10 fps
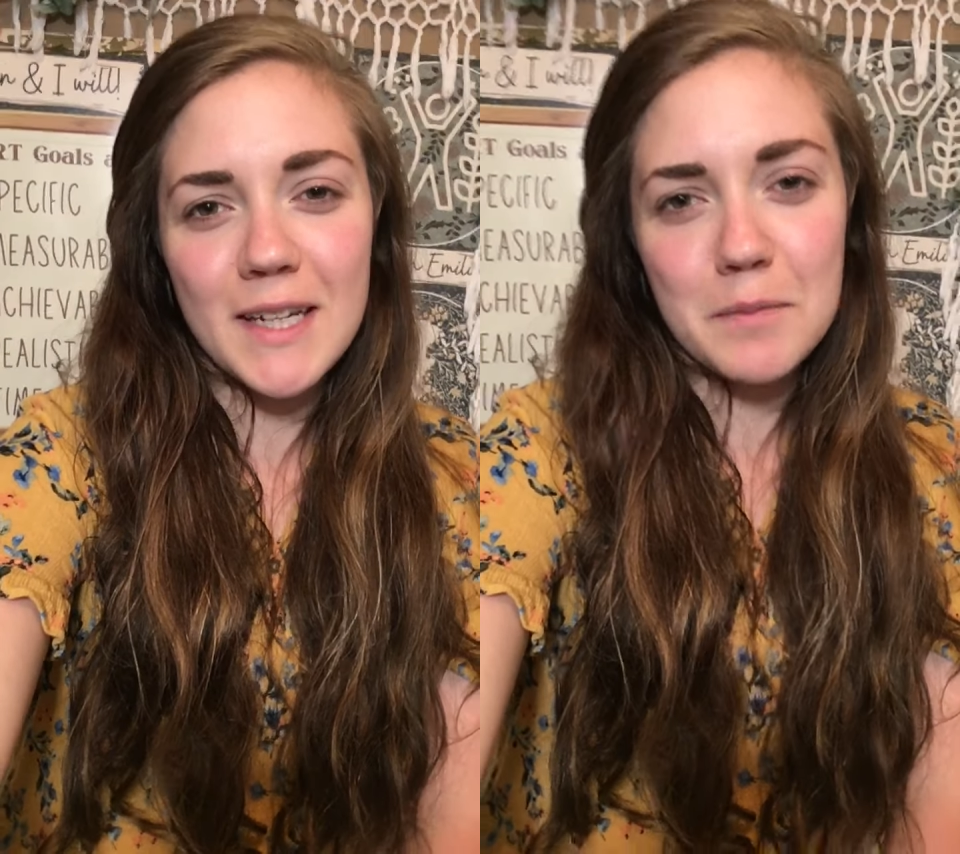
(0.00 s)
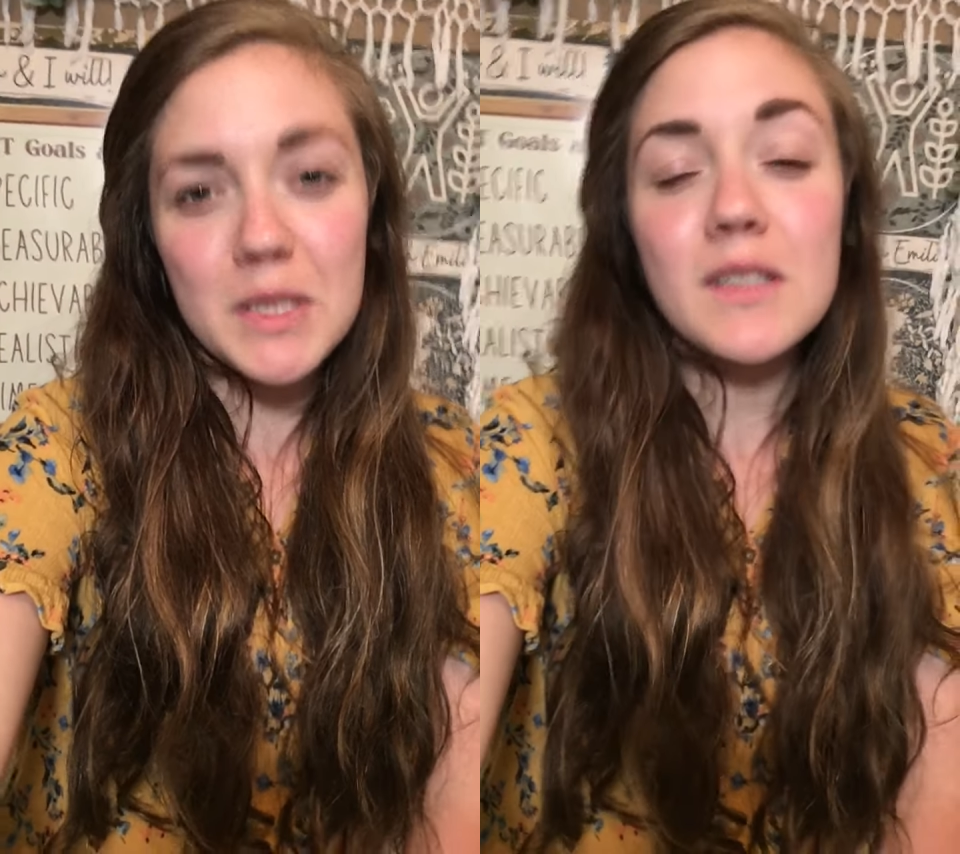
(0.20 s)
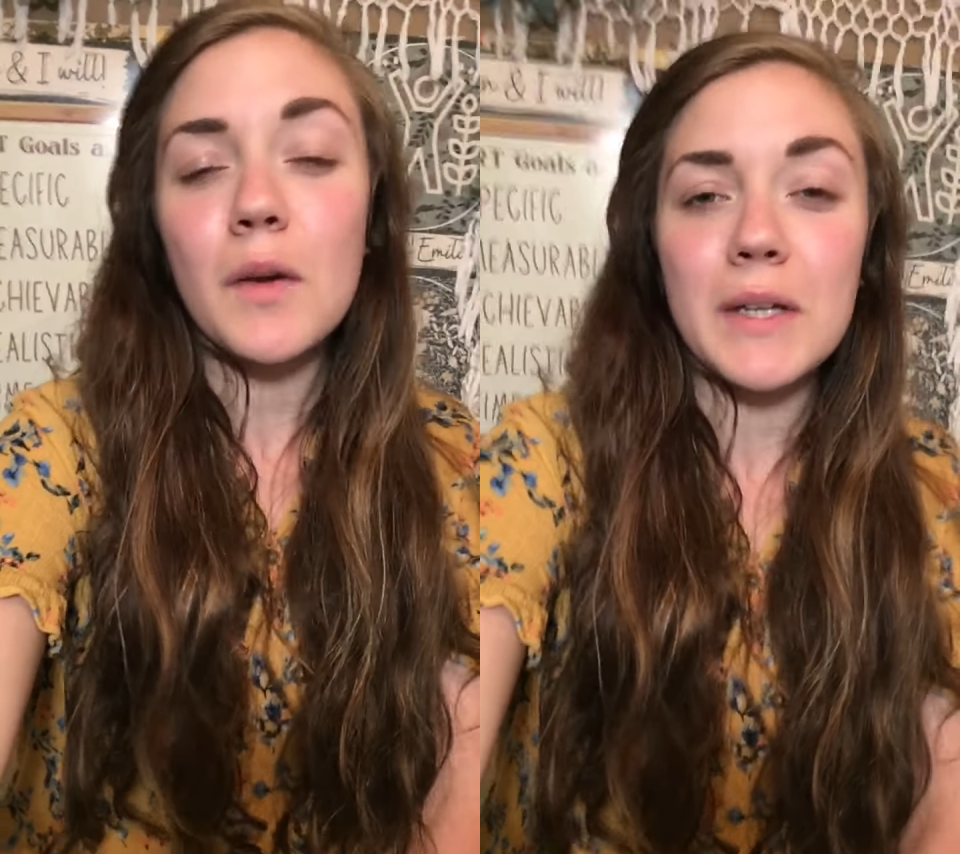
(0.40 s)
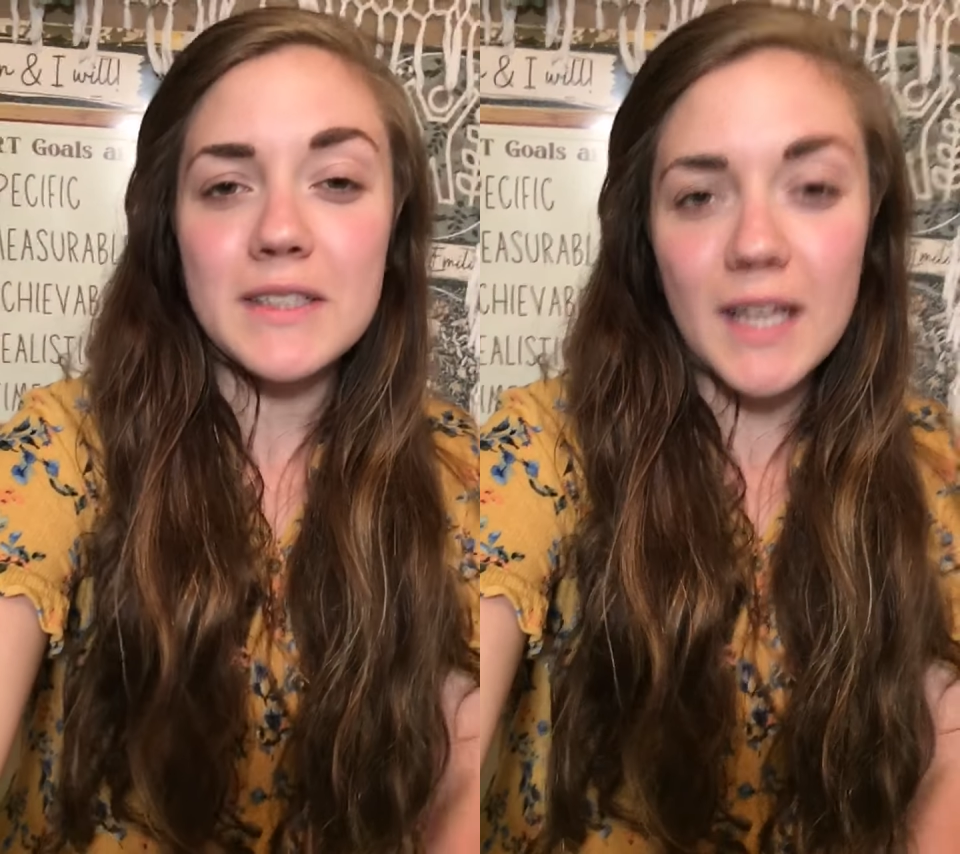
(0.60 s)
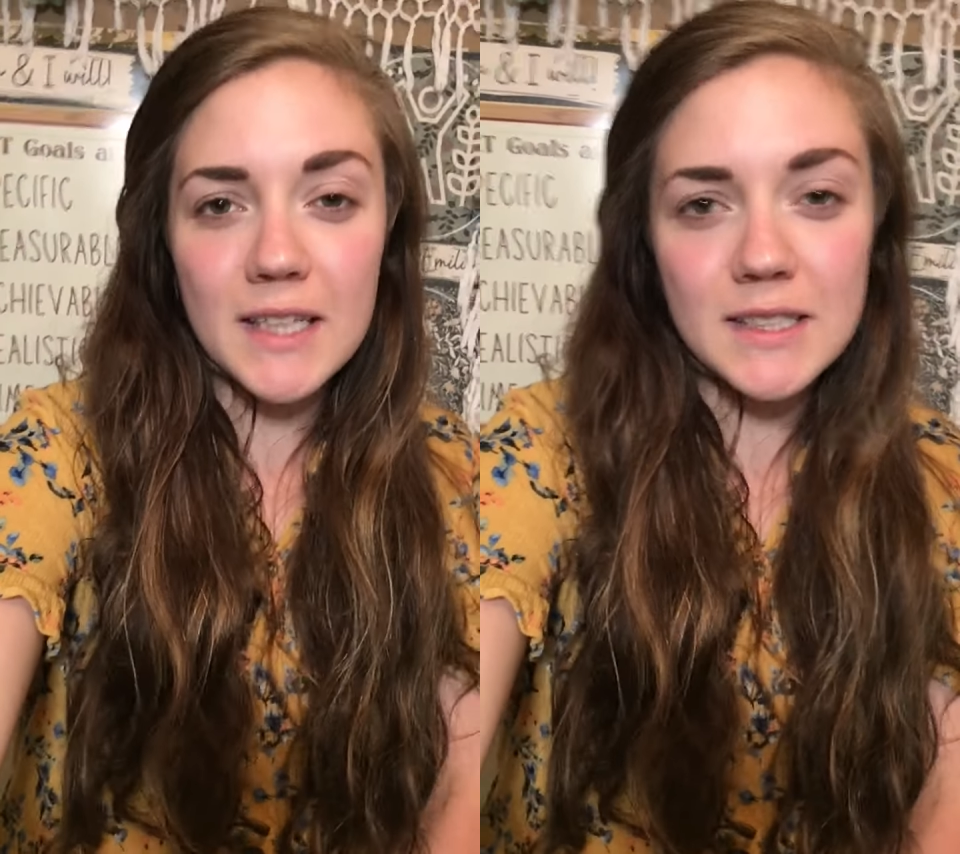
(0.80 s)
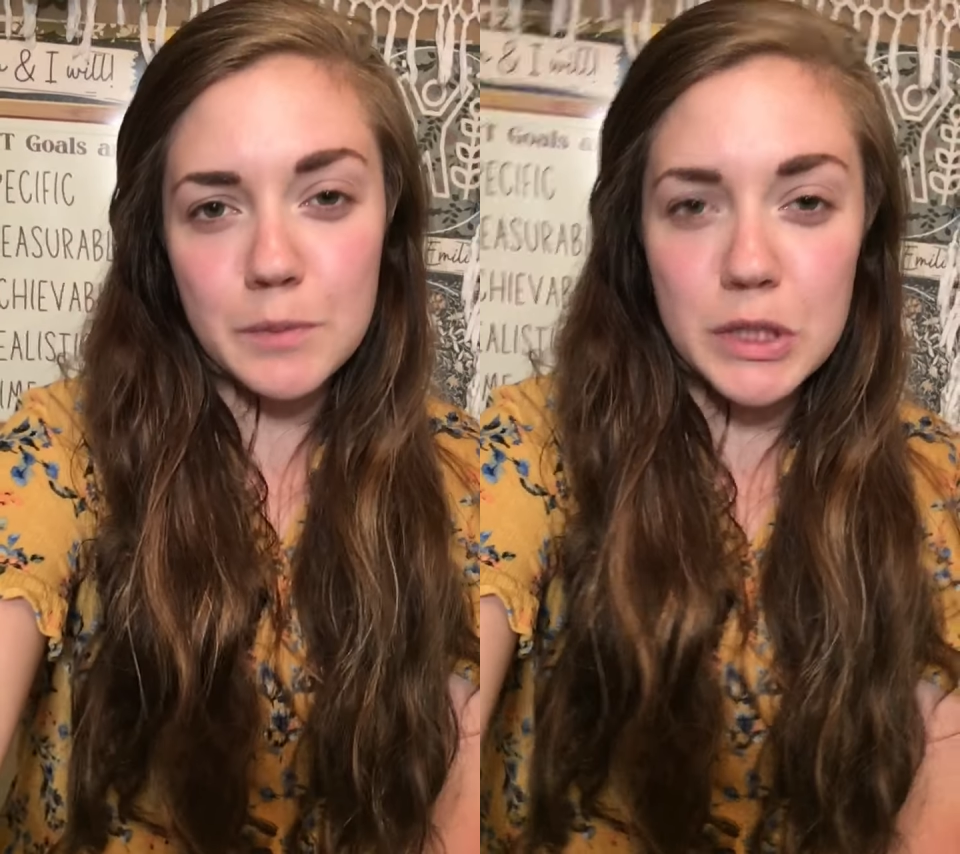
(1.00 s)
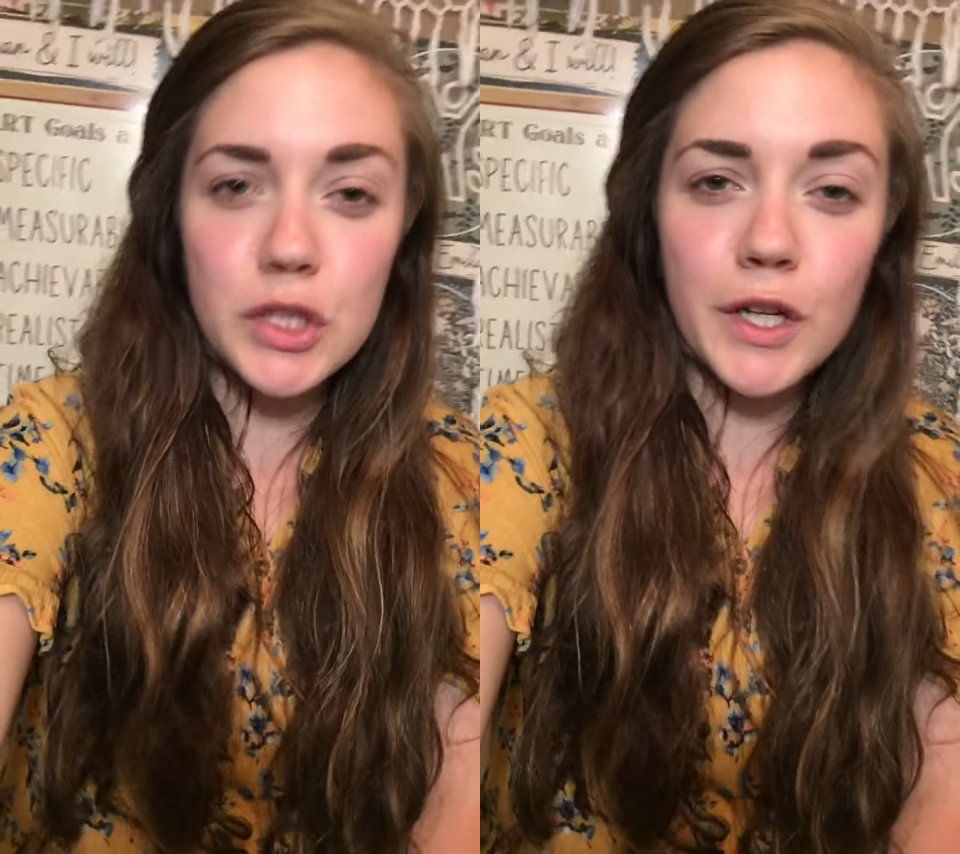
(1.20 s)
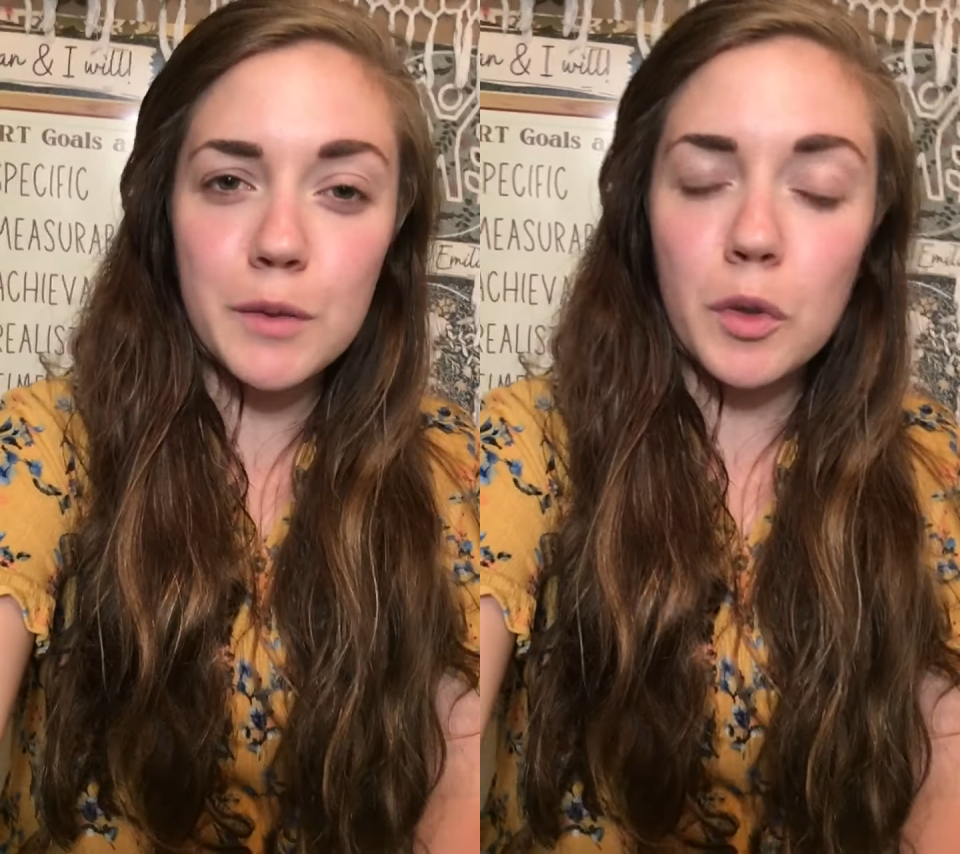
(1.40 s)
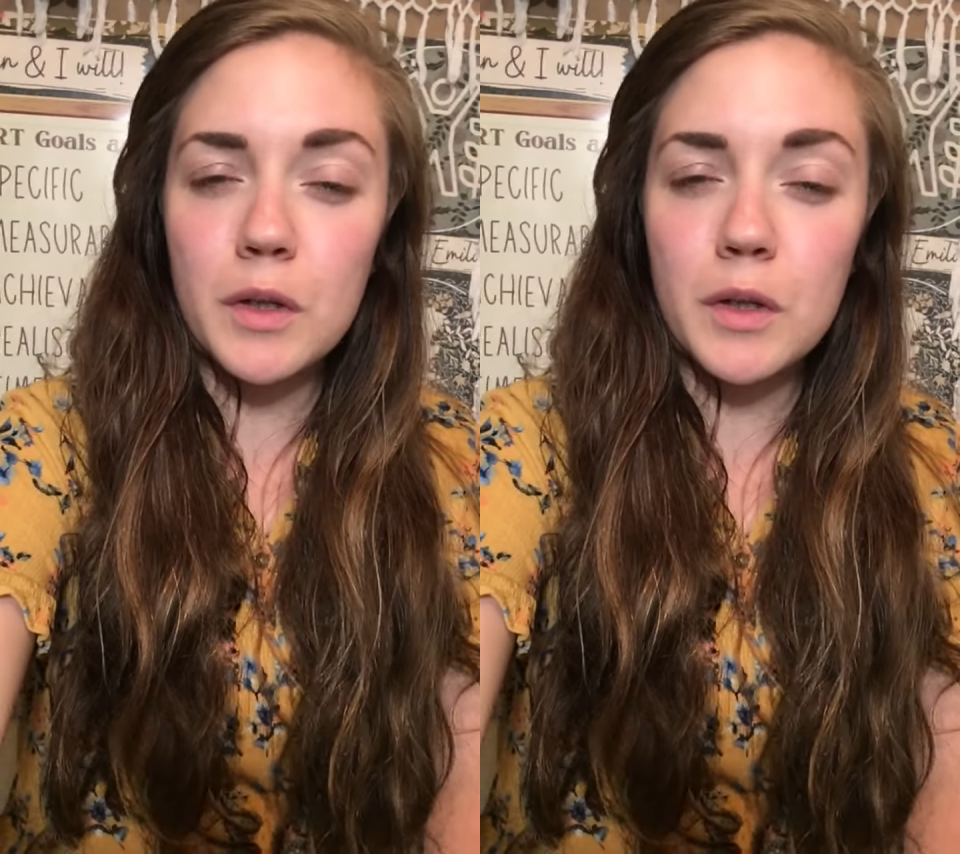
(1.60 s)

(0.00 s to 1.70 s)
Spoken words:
and I'm so excited to be sharing